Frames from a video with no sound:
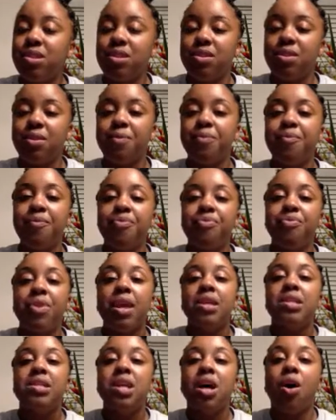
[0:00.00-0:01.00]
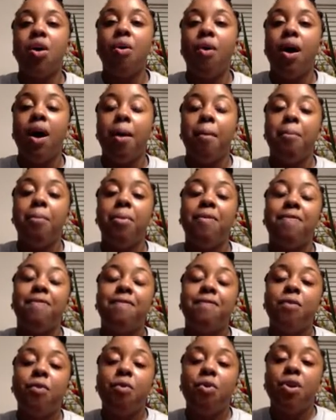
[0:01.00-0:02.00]
to. So
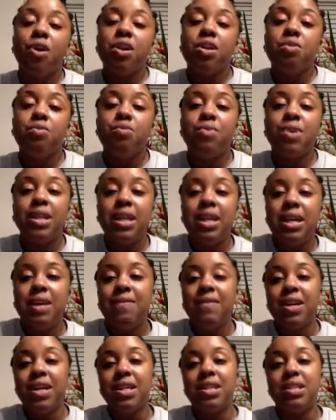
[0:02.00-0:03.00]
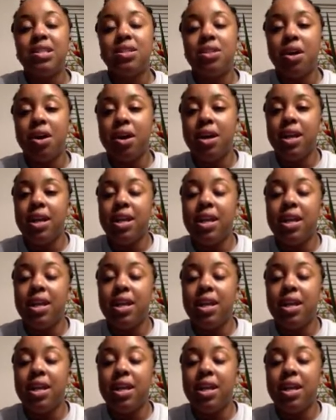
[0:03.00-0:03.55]
before you really even get started,